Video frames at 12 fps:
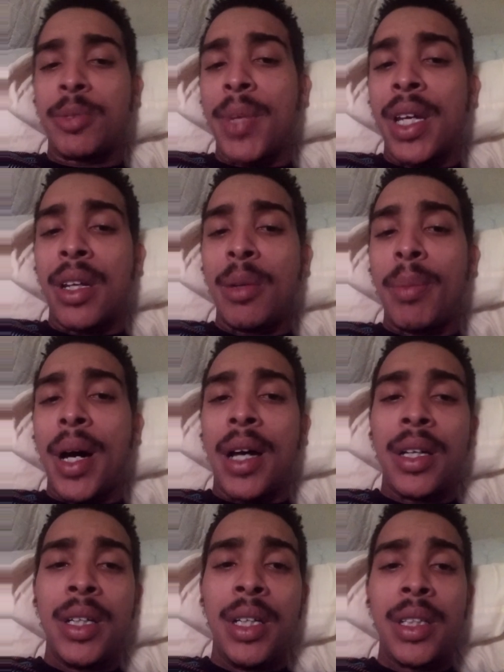was made up
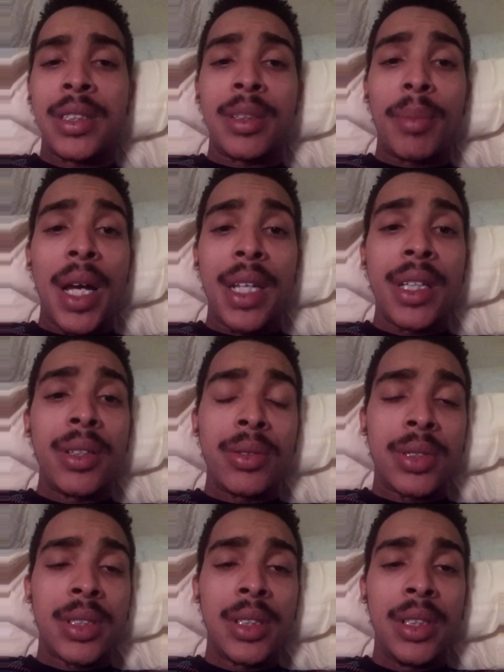by somebody
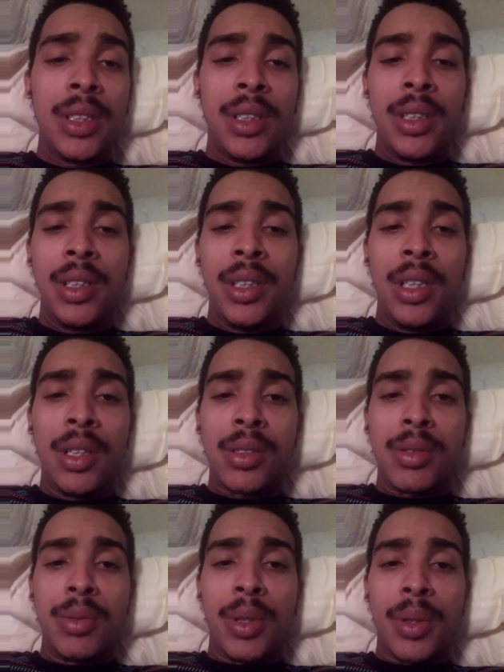else.
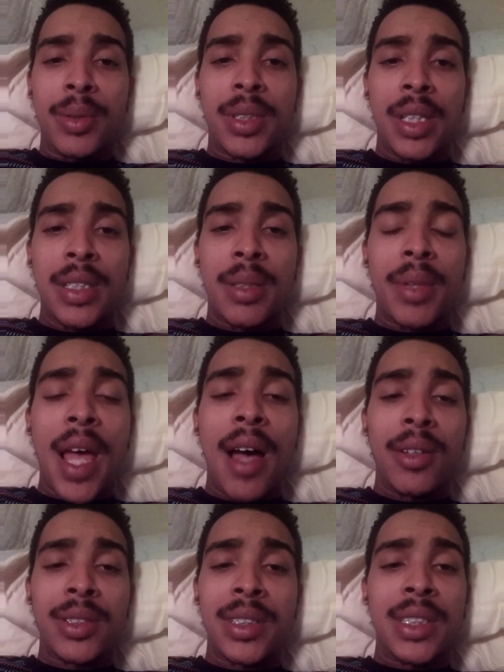You know what I'm saying? It's
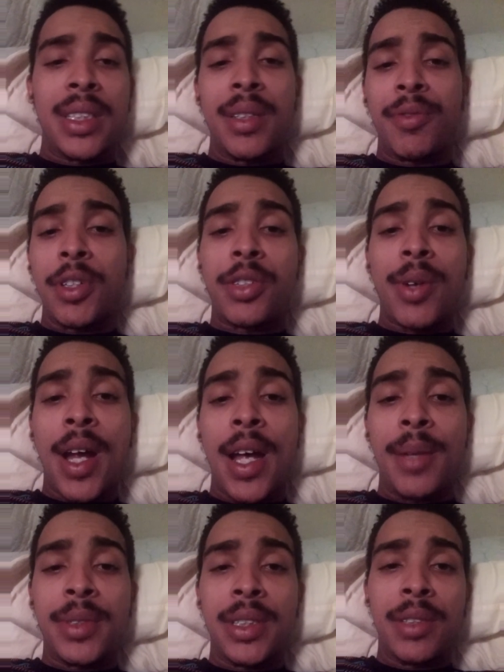thousands of different
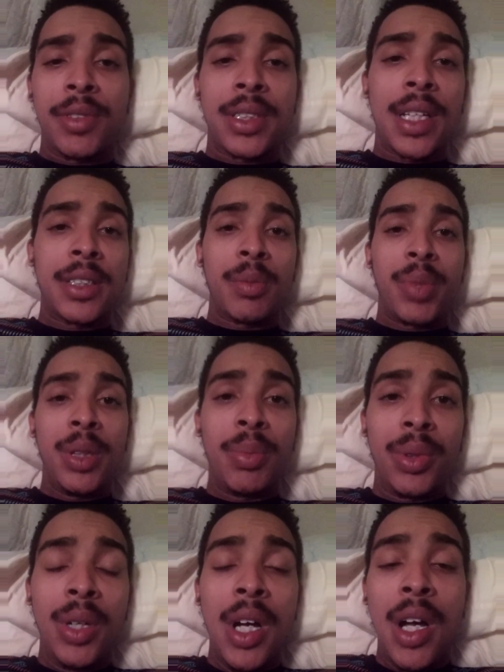tribes and different types of
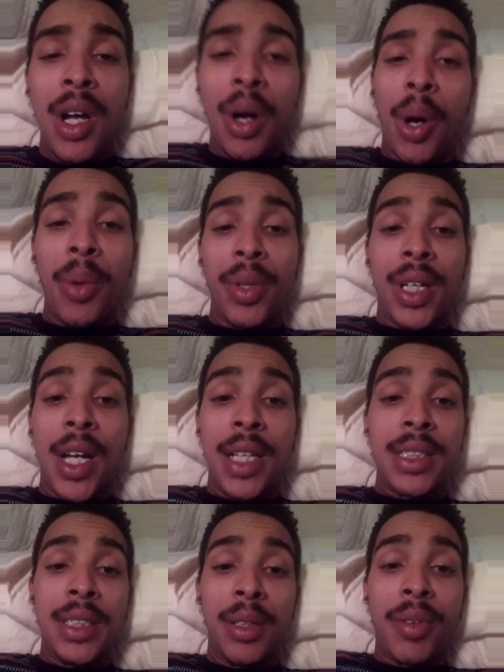people on the
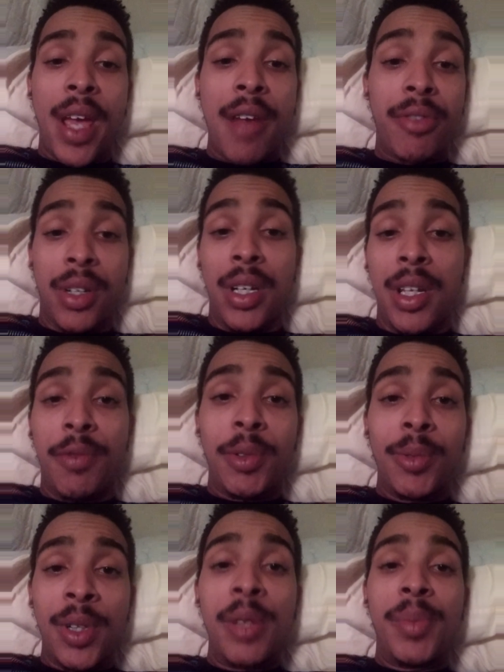continent of Africa. And if you
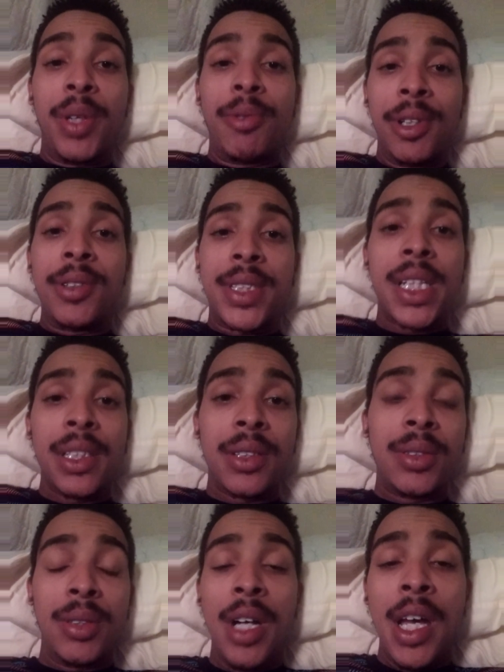want to be real
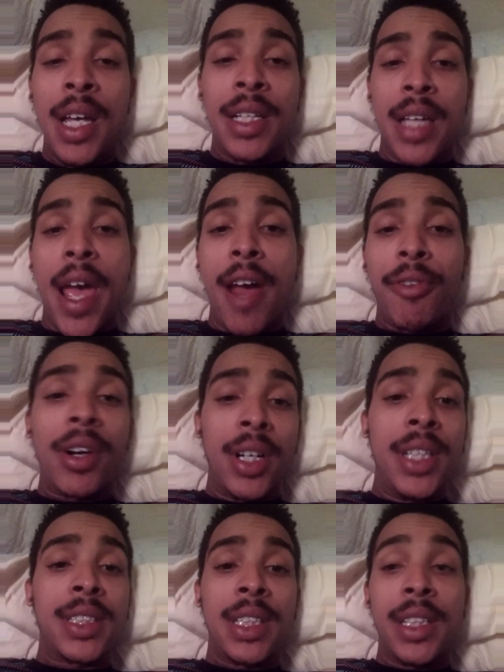technical, Africa
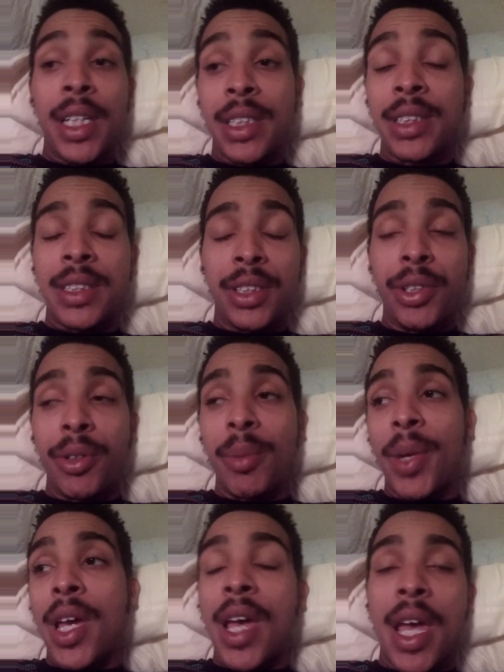is connected to Europe
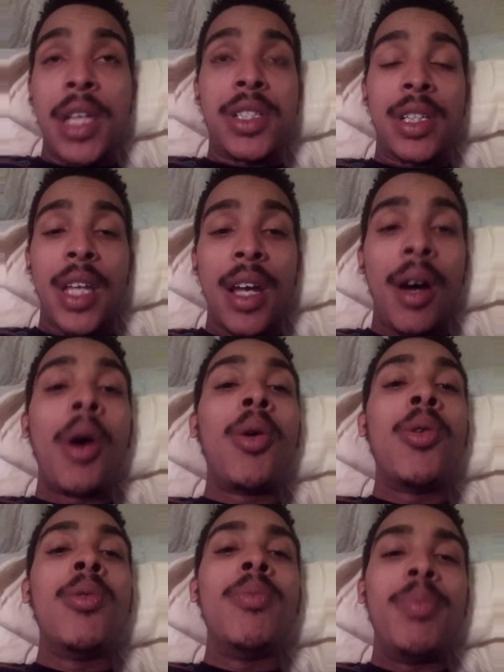and Asia. That
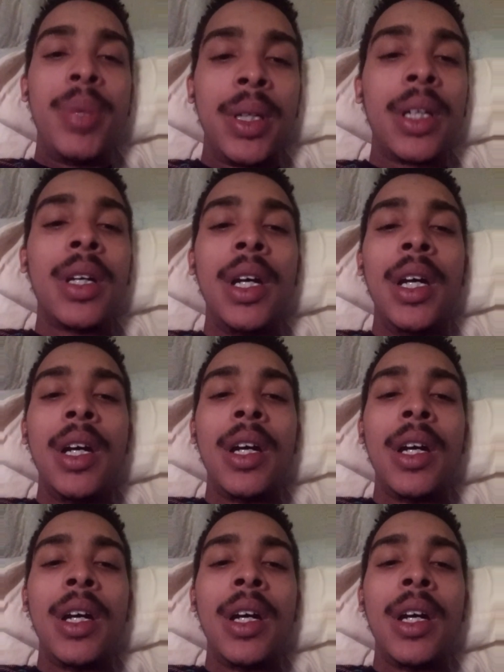whole big